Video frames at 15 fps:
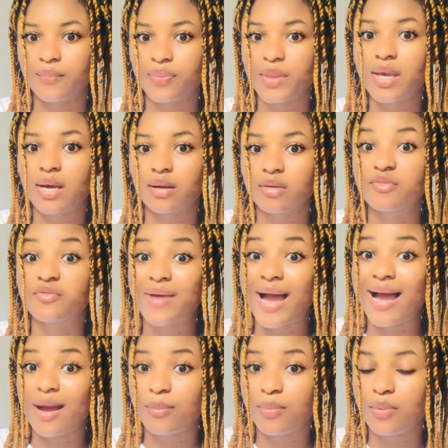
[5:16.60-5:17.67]
yeah,
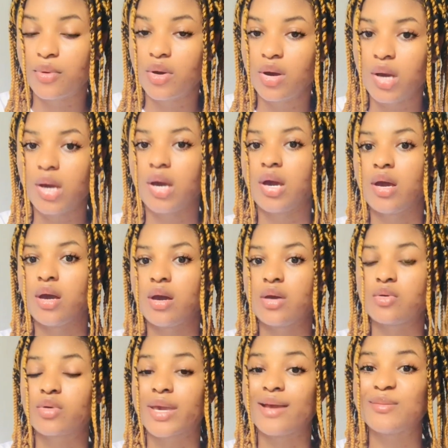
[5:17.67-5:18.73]
app.
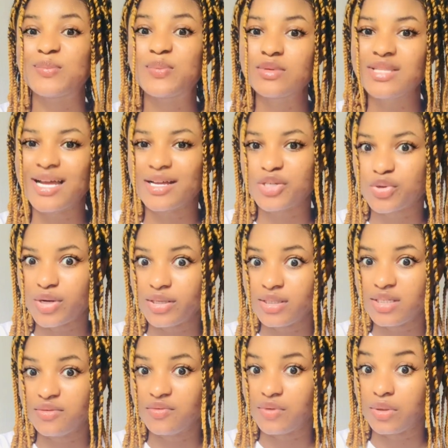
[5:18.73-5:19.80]
You can put that
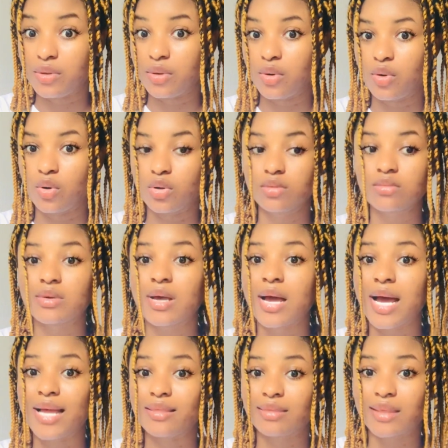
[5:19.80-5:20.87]
trendy video on,
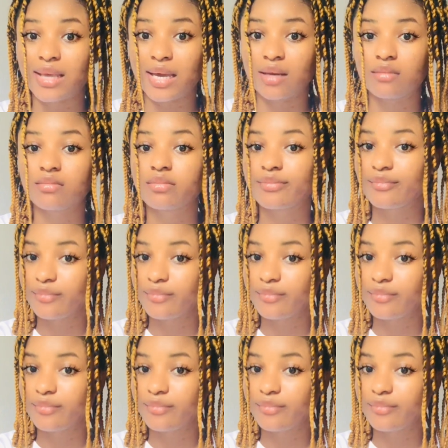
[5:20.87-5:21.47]
and then